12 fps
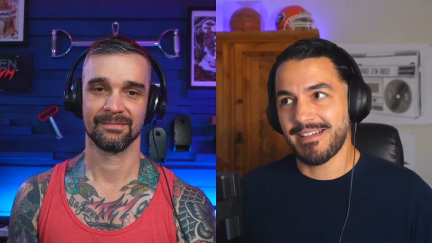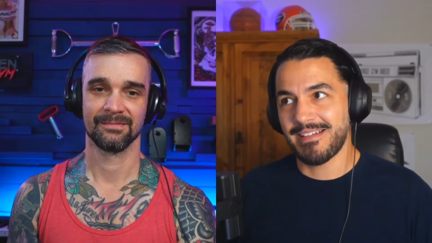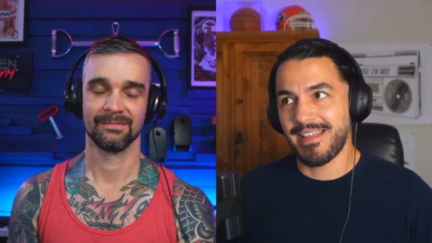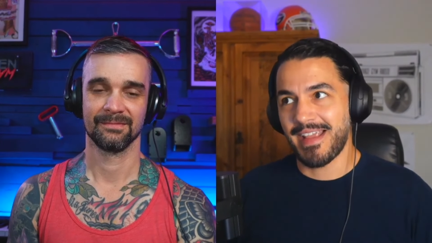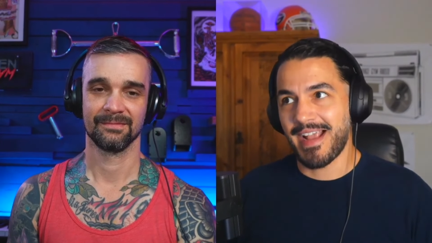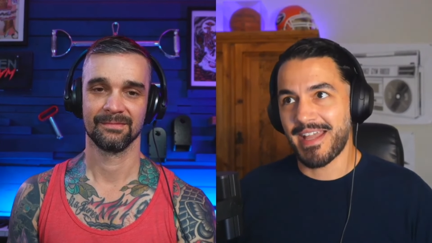
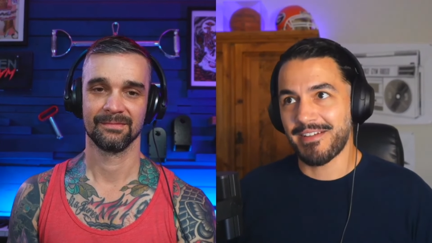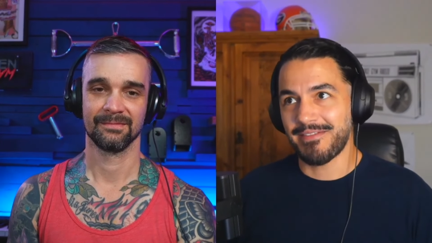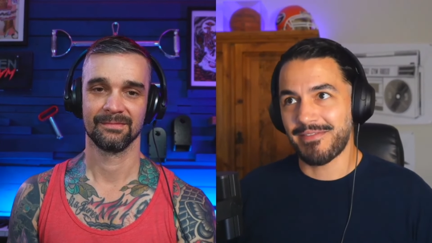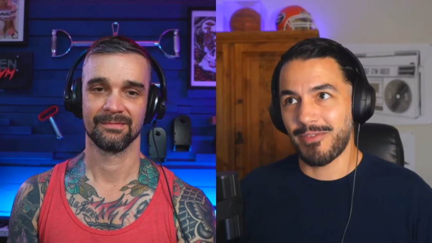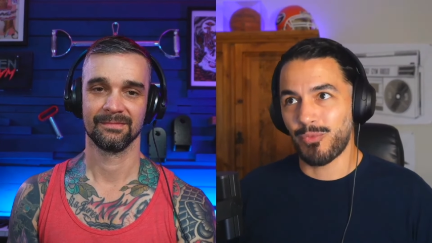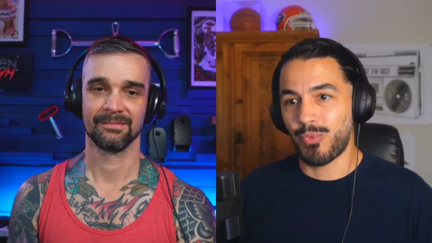Speaker 1: they kind
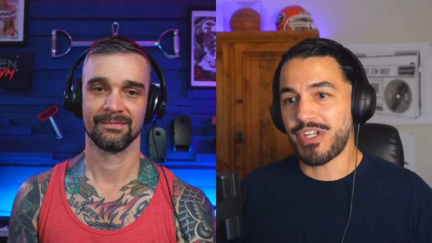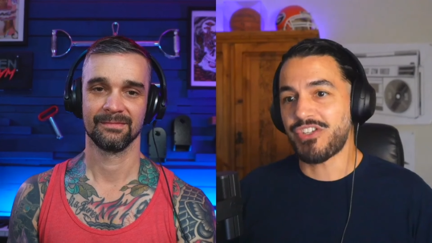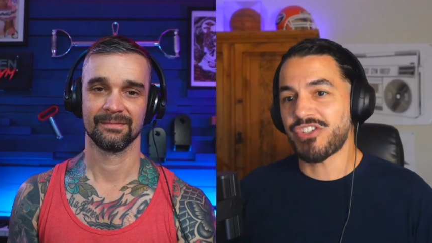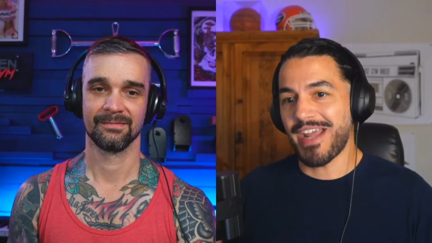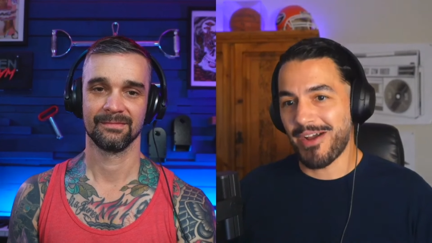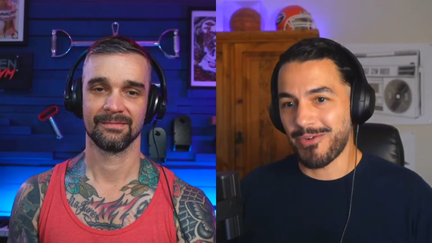of
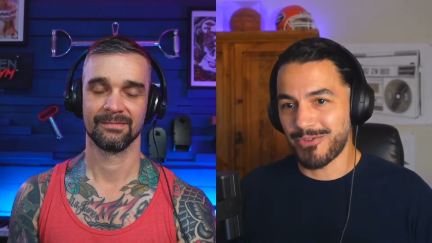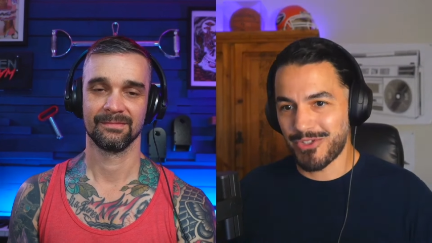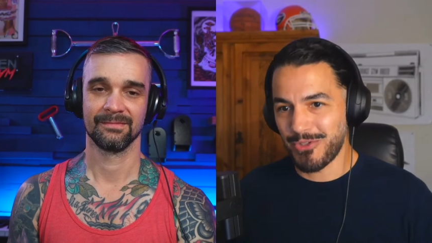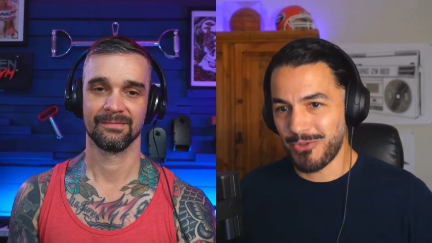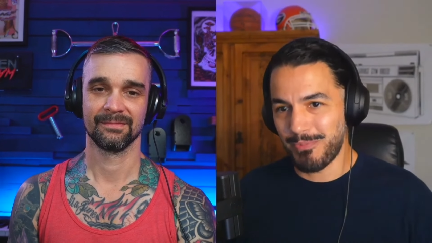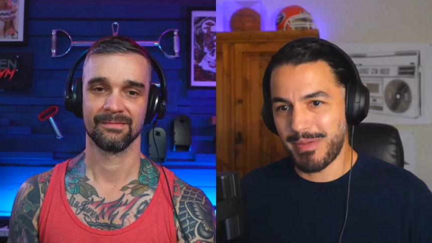reached out
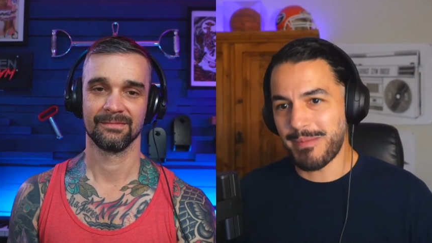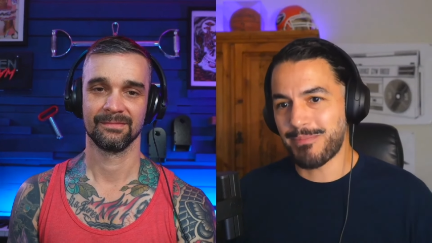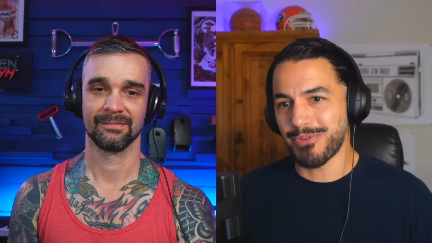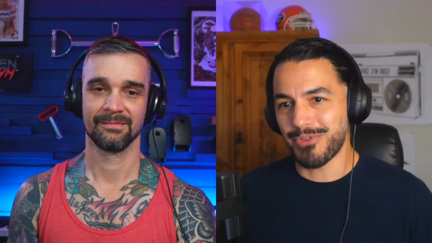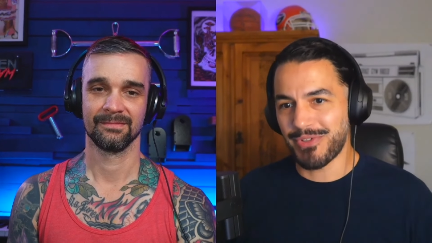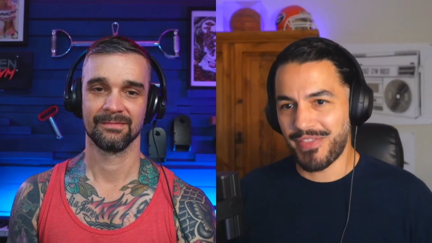to
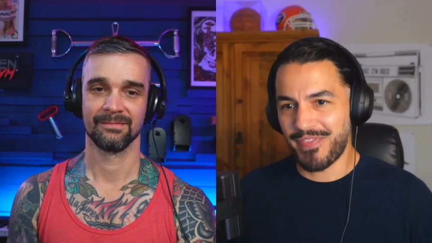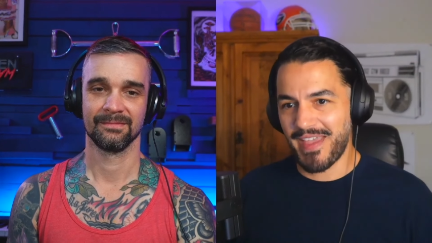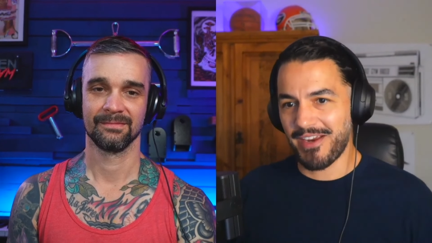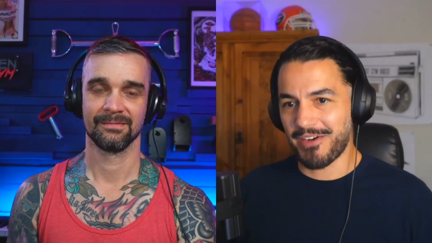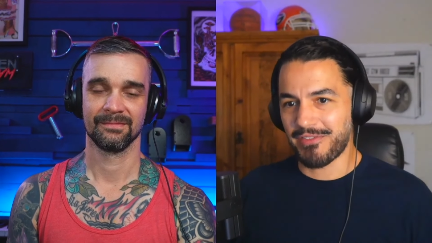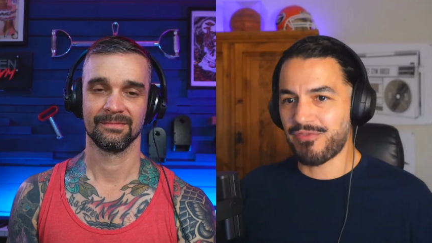people that
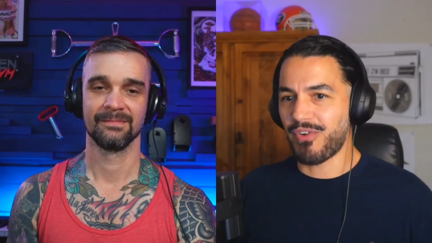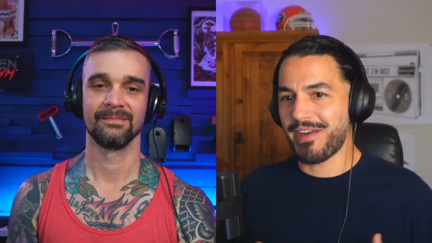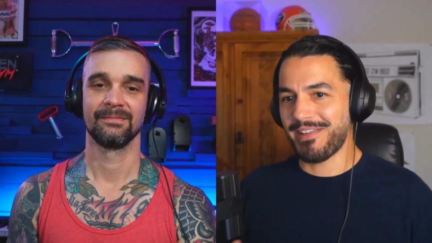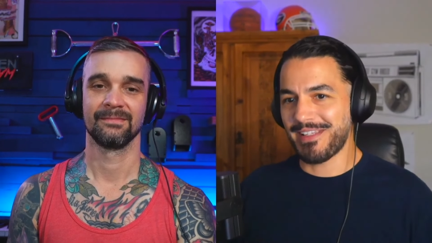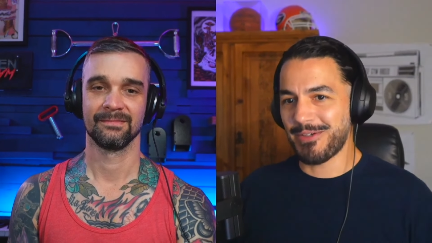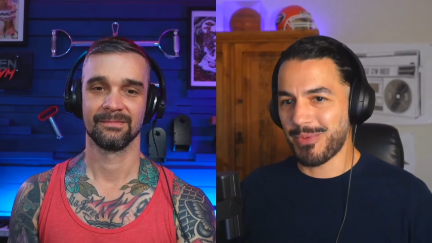they are
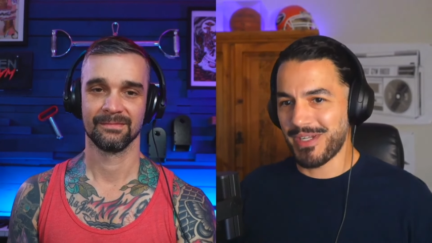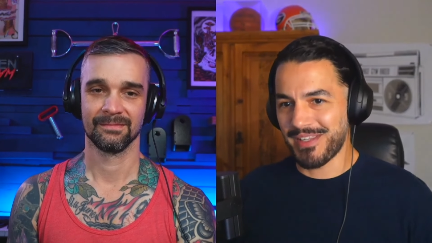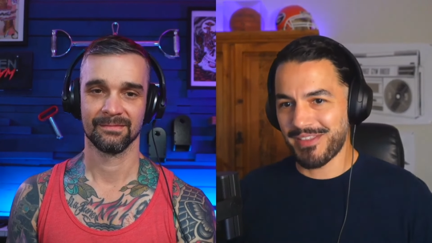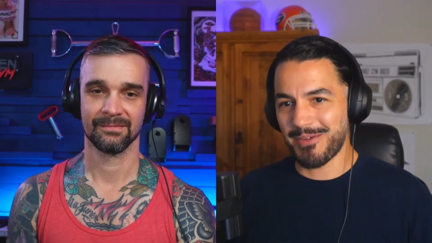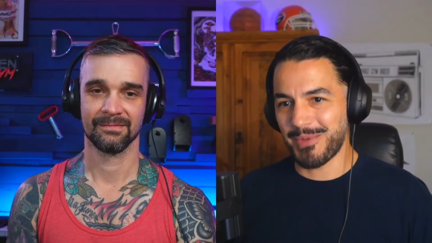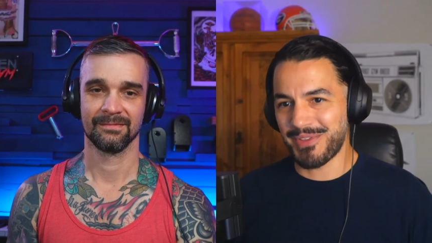friendly
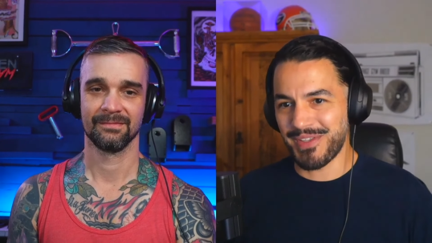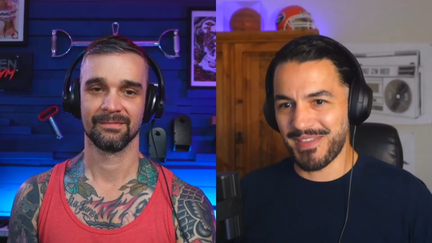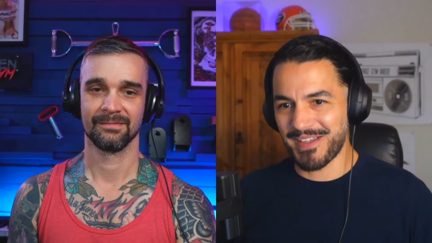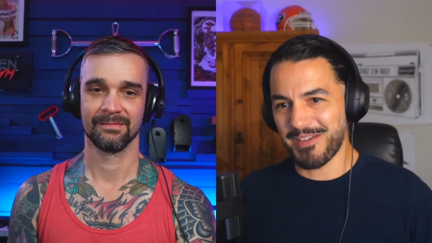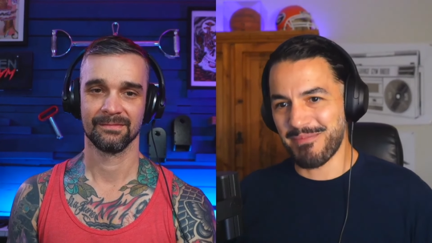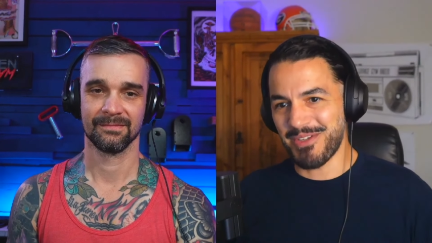with within
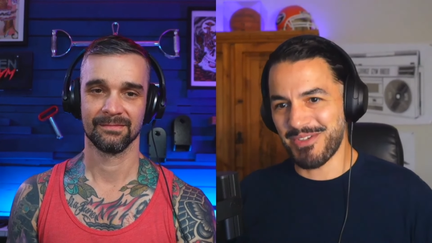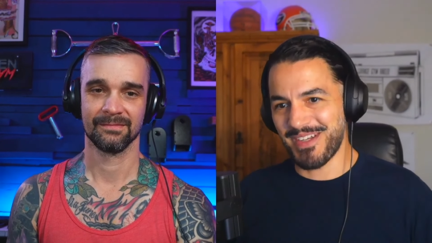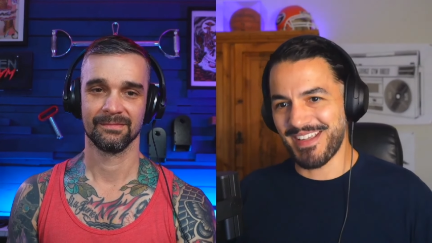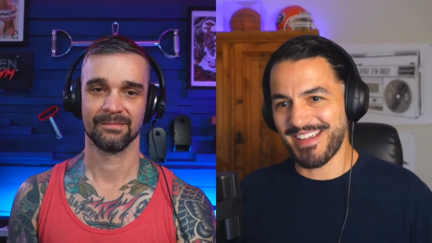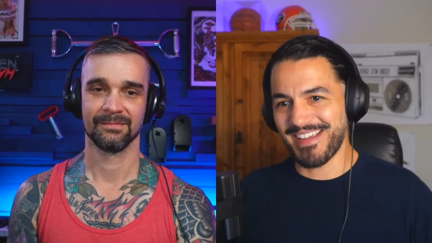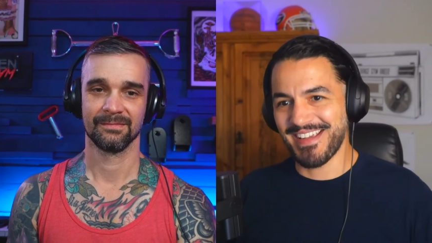the
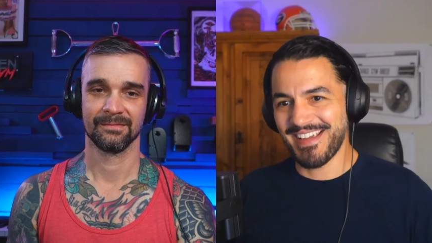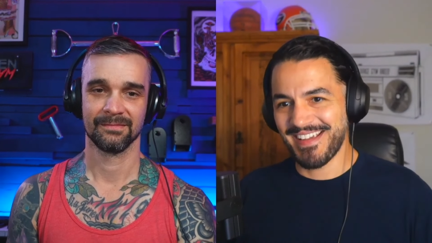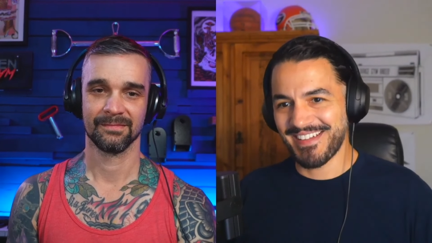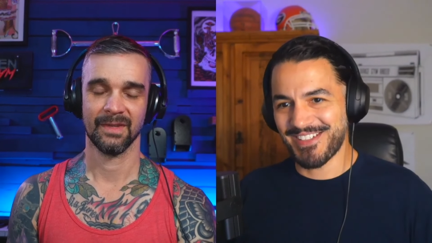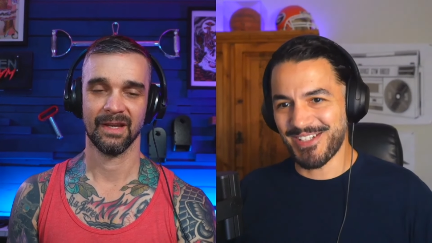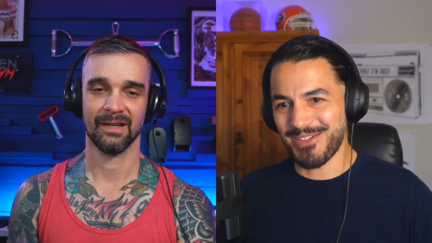community
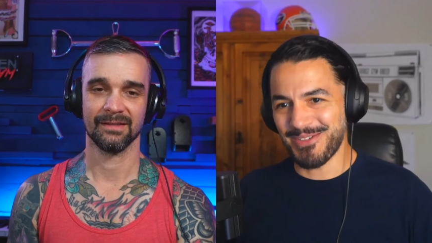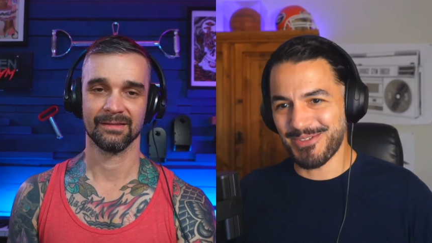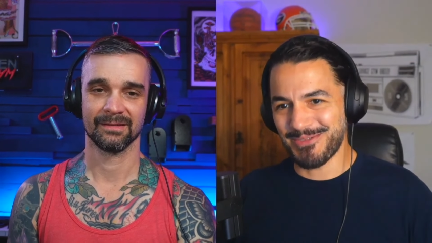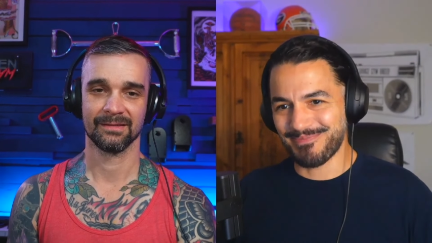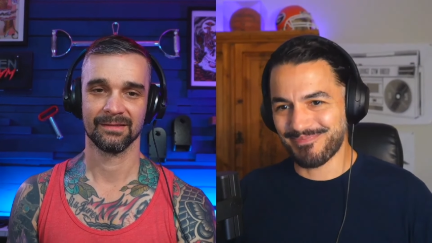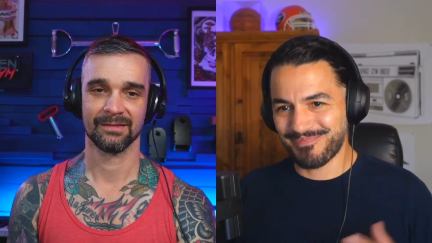
Speaker 2: yeah.
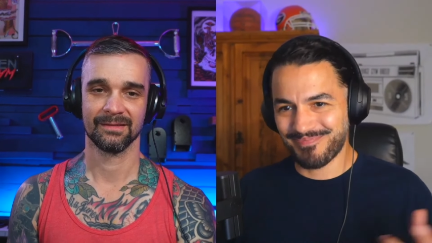to